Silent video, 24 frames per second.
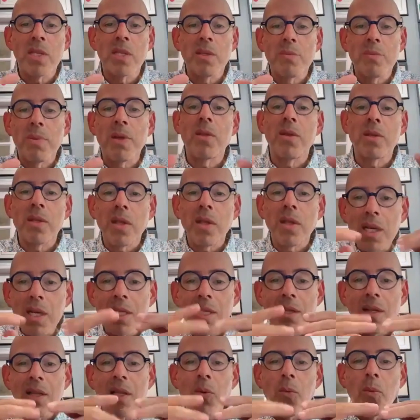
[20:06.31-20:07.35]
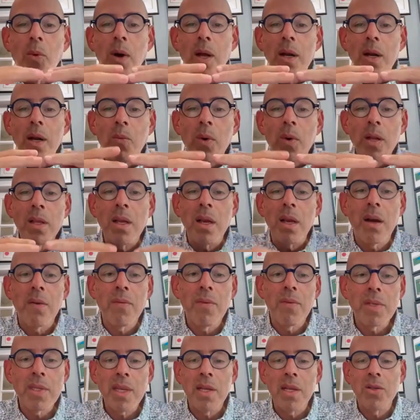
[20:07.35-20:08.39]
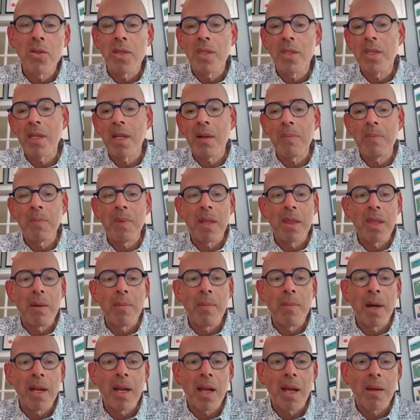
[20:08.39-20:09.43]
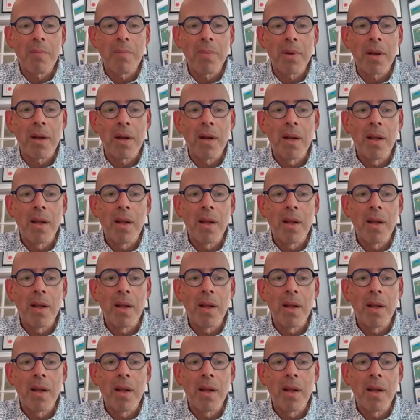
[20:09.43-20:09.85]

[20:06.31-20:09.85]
But there's all kinds of little one-on-one conversations that might happen.